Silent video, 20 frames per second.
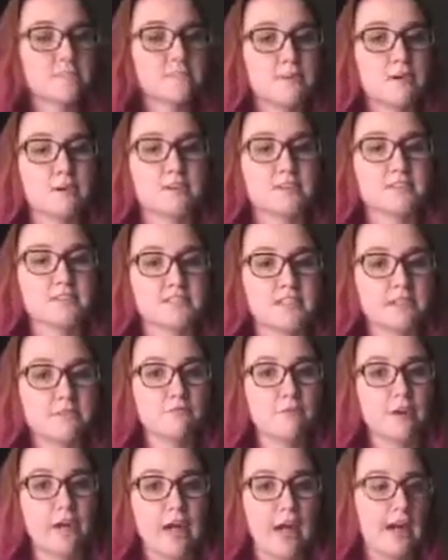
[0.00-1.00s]
speaker has said
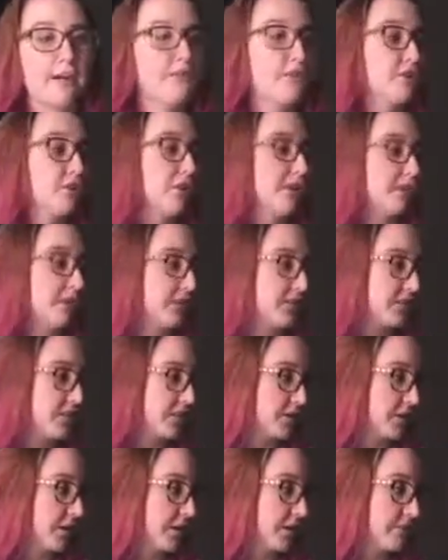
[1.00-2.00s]
will have on the
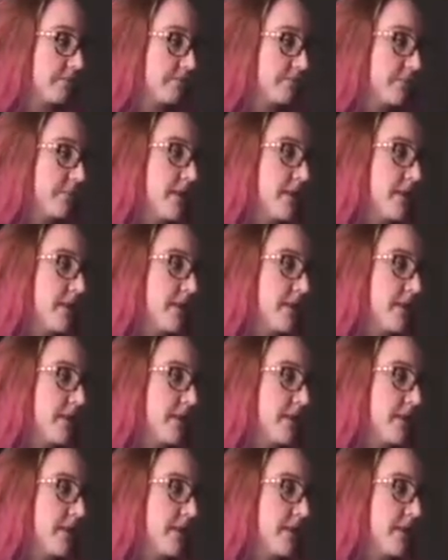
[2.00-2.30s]
listener.